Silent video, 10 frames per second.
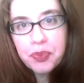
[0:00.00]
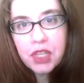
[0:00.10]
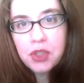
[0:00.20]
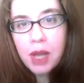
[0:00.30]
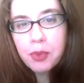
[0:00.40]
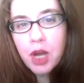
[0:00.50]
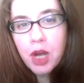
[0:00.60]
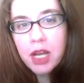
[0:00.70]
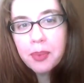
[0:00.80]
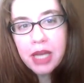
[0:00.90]
So I
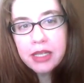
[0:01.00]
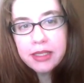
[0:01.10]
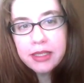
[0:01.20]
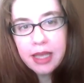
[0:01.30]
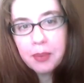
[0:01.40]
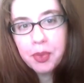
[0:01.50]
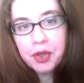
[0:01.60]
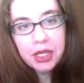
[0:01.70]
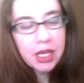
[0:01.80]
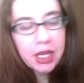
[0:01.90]
brought up an
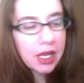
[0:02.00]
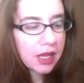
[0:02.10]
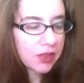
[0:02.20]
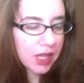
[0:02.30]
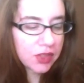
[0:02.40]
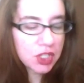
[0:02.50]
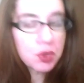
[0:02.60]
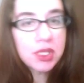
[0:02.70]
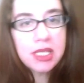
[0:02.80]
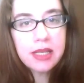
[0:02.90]
example, and this
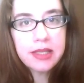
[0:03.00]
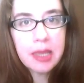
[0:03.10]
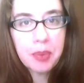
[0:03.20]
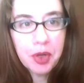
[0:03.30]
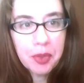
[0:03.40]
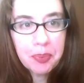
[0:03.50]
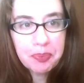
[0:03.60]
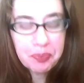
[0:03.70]
was the example.